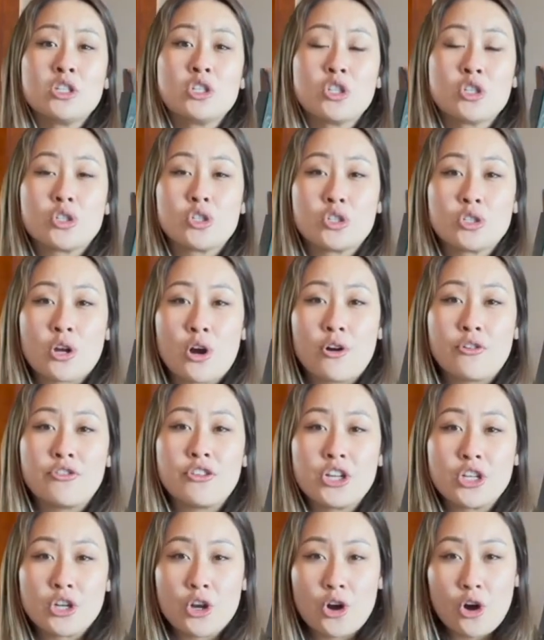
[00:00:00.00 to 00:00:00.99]
yourself
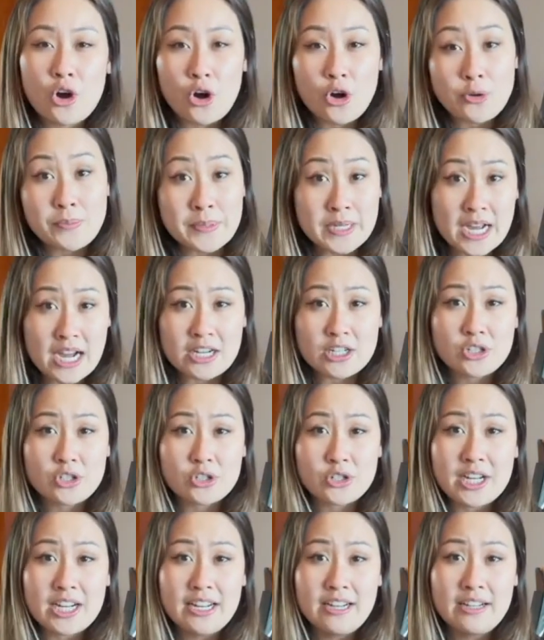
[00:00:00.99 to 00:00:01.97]
in your home
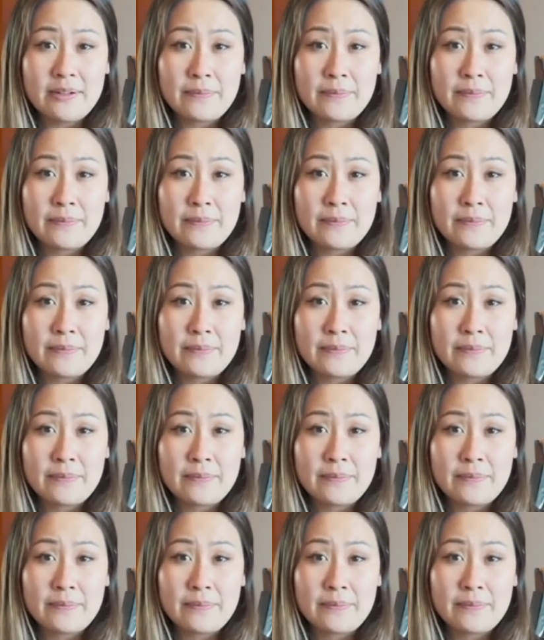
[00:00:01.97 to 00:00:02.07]
country,